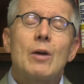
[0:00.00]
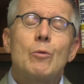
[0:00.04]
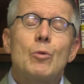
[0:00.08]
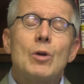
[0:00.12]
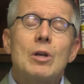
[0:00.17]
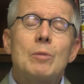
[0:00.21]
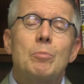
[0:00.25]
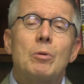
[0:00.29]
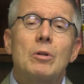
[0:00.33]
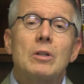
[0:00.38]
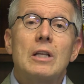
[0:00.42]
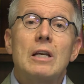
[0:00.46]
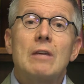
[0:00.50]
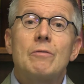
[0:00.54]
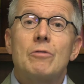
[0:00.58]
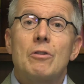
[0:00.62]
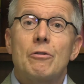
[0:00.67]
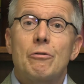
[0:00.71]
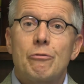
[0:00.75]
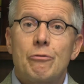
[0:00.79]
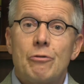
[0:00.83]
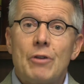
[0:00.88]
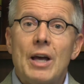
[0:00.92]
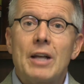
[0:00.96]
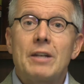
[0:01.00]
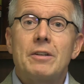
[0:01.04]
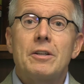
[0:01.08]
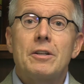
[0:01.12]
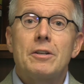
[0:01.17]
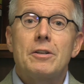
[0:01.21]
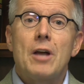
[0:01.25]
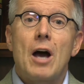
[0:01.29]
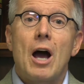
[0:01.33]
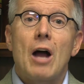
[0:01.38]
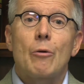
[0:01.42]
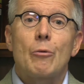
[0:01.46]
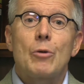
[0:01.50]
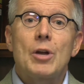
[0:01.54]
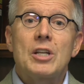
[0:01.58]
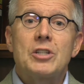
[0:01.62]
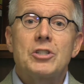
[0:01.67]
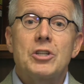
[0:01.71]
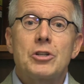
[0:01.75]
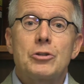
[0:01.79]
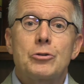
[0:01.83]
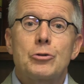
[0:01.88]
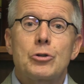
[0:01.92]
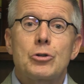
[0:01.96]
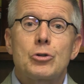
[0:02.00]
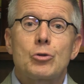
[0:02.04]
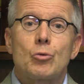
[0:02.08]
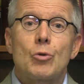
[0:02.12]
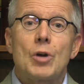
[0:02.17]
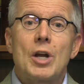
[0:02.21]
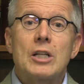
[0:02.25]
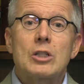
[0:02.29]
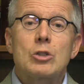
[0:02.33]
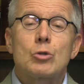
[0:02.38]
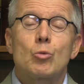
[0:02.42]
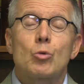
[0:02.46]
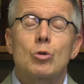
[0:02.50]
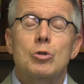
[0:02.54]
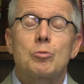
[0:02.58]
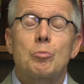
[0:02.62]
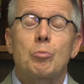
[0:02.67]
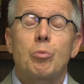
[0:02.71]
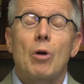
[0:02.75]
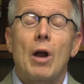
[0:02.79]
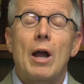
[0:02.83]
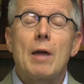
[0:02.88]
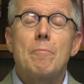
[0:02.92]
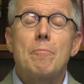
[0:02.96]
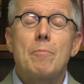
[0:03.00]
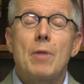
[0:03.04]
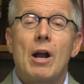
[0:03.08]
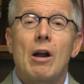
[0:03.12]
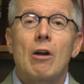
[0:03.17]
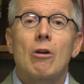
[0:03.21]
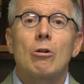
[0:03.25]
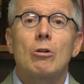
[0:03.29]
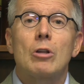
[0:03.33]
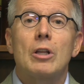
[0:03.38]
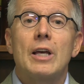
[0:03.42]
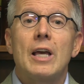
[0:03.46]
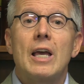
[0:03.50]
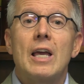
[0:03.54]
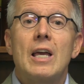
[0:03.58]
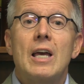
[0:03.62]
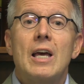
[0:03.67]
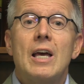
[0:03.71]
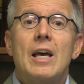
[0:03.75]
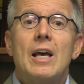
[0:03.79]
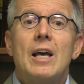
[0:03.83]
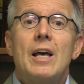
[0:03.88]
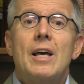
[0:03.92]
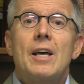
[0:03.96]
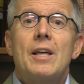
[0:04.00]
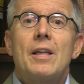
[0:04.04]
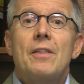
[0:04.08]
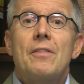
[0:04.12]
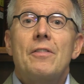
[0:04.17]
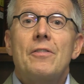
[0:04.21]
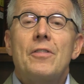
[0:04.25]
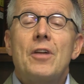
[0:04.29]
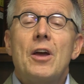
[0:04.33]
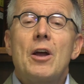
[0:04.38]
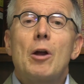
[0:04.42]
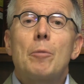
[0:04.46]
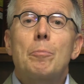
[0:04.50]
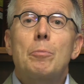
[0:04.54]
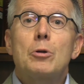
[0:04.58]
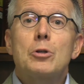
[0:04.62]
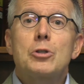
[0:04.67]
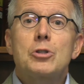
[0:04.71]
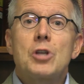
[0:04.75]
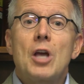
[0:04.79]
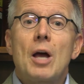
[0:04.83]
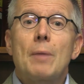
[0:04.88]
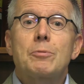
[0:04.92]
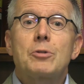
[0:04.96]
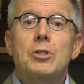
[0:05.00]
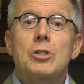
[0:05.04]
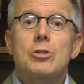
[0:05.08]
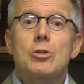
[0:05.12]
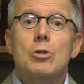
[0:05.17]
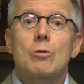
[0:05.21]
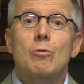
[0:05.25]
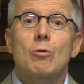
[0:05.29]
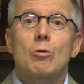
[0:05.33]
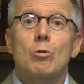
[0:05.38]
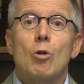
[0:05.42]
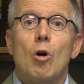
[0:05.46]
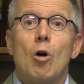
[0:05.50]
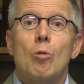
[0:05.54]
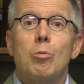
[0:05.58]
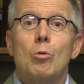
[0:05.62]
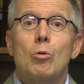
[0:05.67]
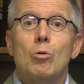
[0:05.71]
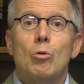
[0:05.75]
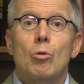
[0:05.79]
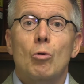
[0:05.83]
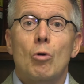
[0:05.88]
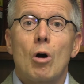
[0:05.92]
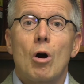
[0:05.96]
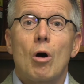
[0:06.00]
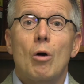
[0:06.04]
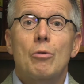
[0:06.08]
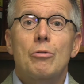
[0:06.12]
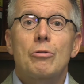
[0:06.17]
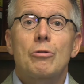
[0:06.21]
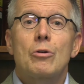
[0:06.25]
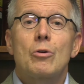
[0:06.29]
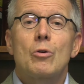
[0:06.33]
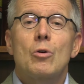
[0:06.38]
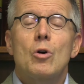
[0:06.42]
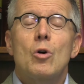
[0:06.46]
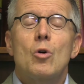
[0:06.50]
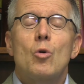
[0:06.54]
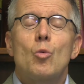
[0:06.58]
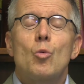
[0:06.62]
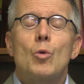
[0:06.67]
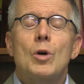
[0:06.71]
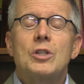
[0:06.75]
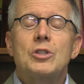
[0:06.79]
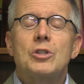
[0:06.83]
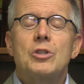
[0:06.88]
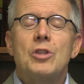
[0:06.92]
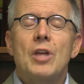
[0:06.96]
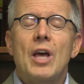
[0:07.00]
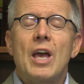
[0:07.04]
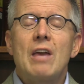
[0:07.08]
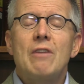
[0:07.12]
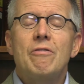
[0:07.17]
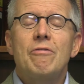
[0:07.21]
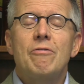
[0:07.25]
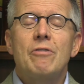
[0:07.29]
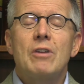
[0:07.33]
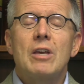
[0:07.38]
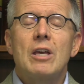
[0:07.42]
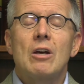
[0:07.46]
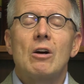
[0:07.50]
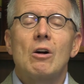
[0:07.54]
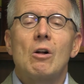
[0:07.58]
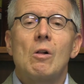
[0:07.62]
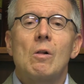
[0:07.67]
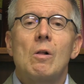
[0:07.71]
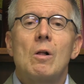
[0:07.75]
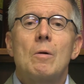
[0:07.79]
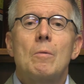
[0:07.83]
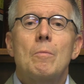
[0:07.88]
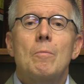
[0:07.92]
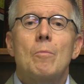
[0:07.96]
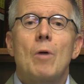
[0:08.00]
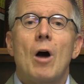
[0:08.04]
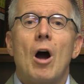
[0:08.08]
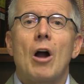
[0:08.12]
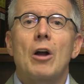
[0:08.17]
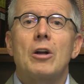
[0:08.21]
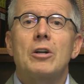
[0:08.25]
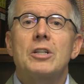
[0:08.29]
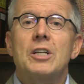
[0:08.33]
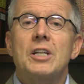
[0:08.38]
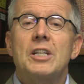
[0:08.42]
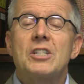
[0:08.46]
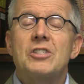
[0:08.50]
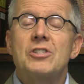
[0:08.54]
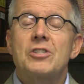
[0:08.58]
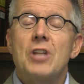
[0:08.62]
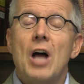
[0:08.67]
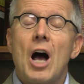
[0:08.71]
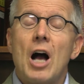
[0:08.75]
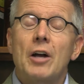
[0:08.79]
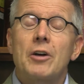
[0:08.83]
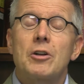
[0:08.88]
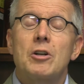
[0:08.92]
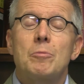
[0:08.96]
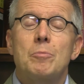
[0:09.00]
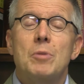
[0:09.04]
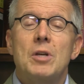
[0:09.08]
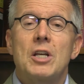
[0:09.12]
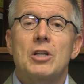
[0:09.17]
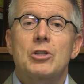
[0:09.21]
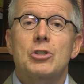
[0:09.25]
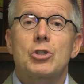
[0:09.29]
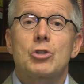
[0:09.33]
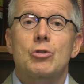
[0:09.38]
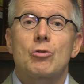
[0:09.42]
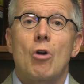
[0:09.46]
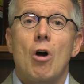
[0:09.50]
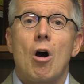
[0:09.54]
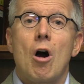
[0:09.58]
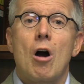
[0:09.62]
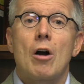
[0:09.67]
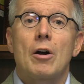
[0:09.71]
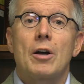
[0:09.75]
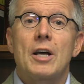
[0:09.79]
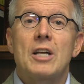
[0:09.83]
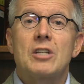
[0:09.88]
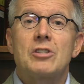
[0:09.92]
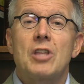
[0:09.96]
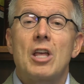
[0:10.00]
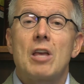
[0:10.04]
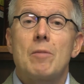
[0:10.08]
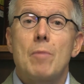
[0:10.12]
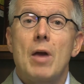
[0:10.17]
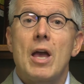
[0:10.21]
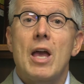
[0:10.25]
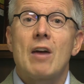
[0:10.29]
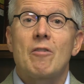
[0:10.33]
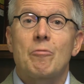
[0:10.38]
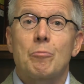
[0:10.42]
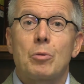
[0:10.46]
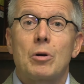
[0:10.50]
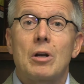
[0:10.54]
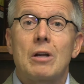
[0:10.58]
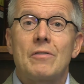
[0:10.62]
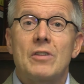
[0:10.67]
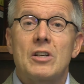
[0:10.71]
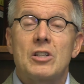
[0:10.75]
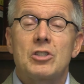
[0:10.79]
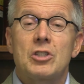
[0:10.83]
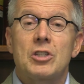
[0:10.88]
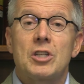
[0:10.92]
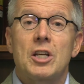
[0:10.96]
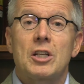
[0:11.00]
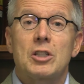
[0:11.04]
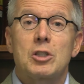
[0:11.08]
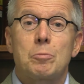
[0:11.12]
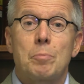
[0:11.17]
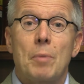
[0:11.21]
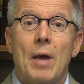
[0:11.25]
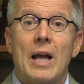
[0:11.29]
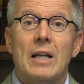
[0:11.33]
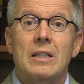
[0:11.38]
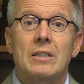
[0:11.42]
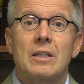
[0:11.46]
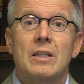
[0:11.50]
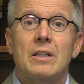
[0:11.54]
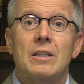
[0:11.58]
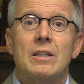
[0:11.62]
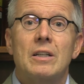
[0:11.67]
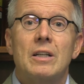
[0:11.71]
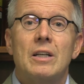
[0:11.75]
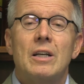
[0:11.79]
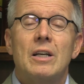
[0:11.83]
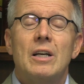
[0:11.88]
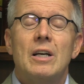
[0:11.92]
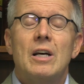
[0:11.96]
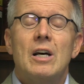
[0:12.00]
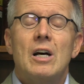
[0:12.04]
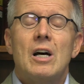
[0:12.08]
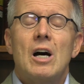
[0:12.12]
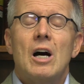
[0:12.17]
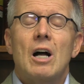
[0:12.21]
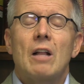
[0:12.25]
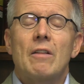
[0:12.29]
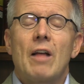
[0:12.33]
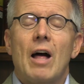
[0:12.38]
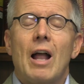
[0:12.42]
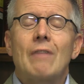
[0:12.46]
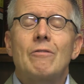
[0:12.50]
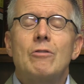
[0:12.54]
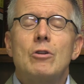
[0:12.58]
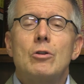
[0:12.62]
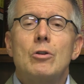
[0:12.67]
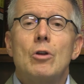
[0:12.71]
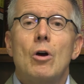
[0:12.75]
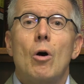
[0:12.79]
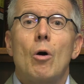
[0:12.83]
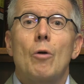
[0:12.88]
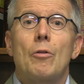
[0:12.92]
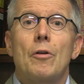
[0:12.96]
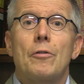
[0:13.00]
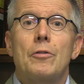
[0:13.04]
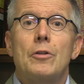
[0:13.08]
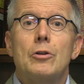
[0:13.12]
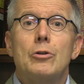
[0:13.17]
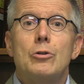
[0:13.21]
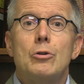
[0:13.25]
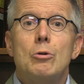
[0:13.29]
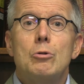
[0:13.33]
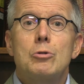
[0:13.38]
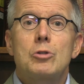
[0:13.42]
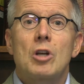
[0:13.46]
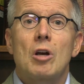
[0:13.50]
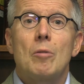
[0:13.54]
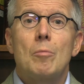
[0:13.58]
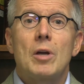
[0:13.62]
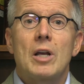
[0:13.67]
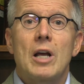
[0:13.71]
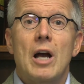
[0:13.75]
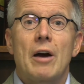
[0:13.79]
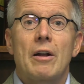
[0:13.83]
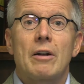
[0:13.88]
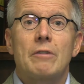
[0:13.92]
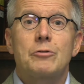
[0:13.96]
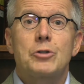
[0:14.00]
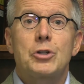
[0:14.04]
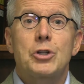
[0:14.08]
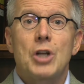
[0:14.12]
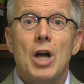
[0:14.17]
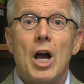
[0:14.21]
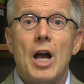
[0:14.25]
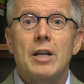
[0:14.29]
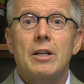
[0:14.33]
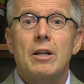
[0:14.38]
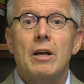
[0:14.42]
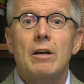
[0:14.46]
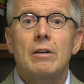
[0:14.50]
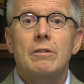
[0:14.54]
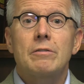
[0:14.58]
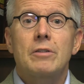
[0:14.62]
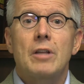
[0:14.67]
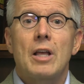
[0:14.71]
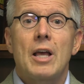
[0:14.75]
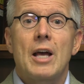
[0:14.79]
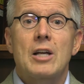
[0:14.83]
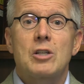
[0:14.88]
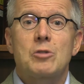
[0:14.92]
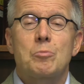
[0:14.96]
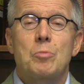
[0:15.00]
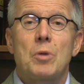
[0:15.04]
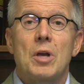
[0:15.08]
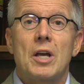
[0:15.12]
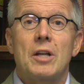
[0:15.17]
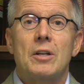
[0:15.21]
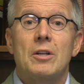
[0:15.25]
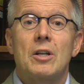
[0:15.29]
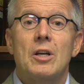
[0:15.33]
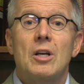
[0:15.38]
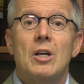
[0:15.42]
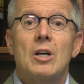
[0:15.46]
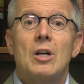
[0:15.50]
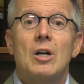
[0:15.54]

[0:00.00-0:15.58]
we believe the Fed did not raise interest rates was primarily their perceptions of global growth, which they feel is not going to be as strong as they may have previously expected. A lot of you know that the news coming out of China has been